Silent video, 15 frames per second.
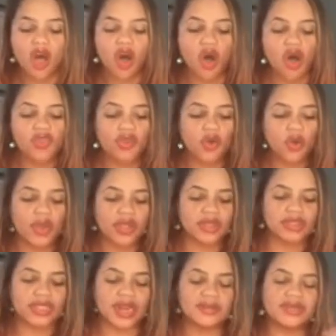All the
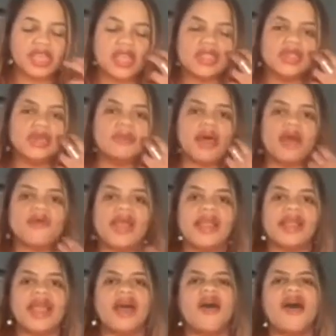oils that I'm telling you about right
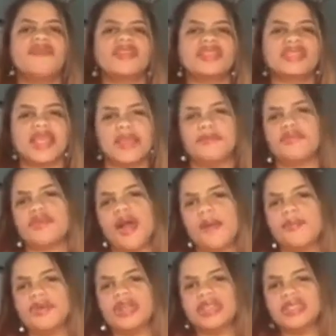now have the same
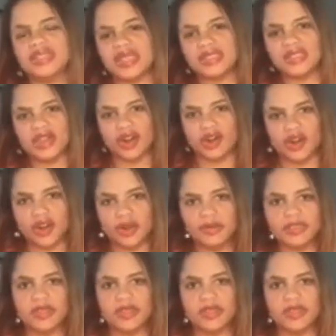properties as the herbs.